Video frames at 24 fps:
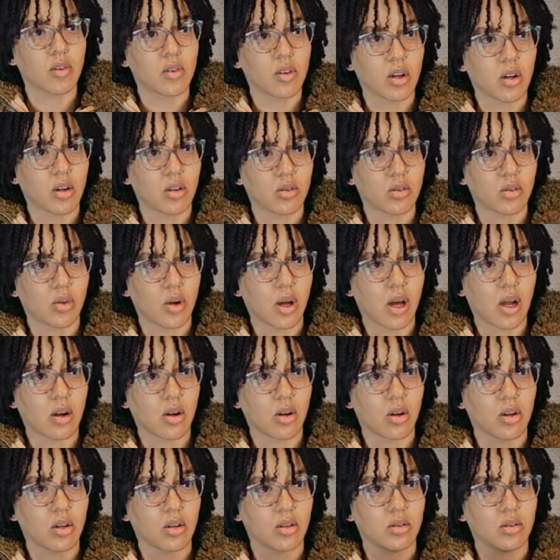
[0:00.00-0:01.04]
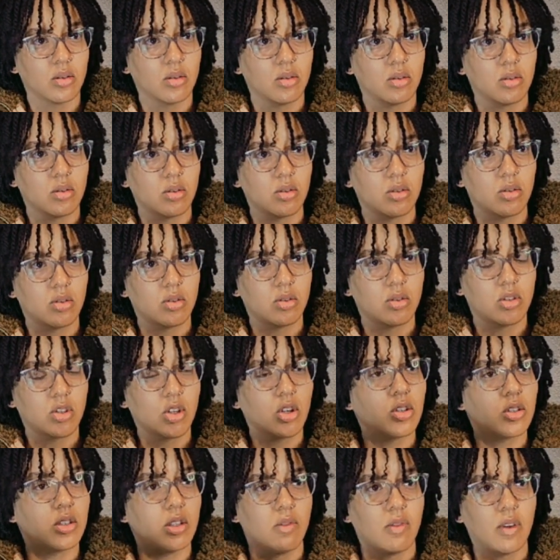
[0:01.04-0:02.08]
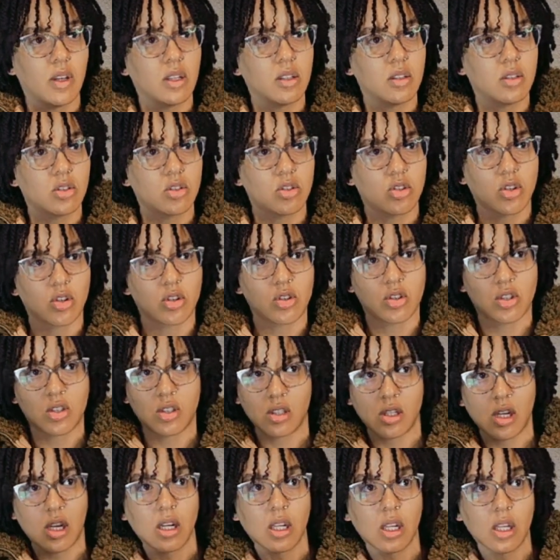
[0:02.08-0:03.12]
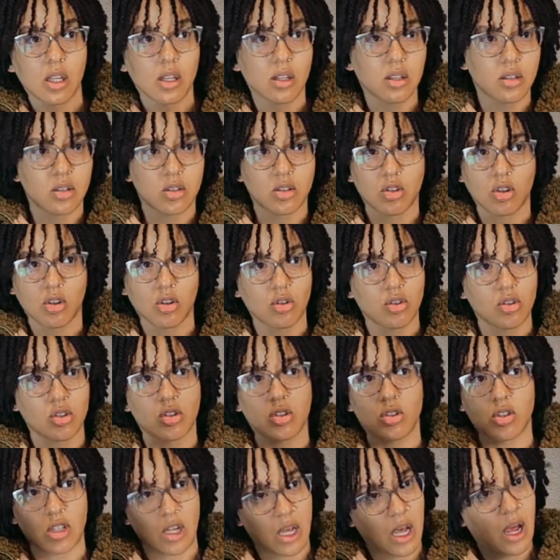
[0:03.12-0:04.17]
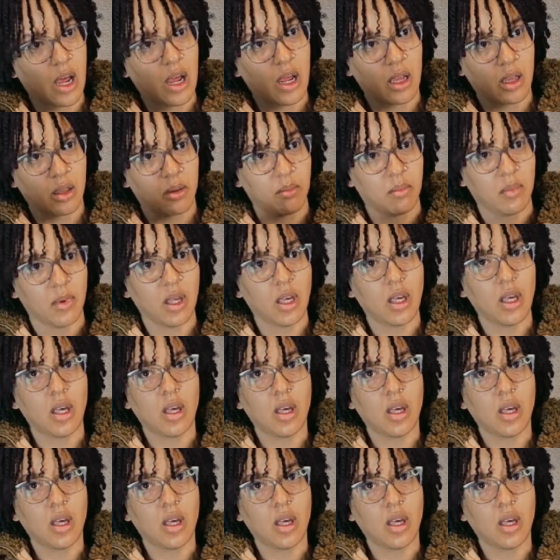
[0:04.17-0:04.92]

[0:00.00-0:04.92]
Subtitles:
have to also add on church events, church studies, church time.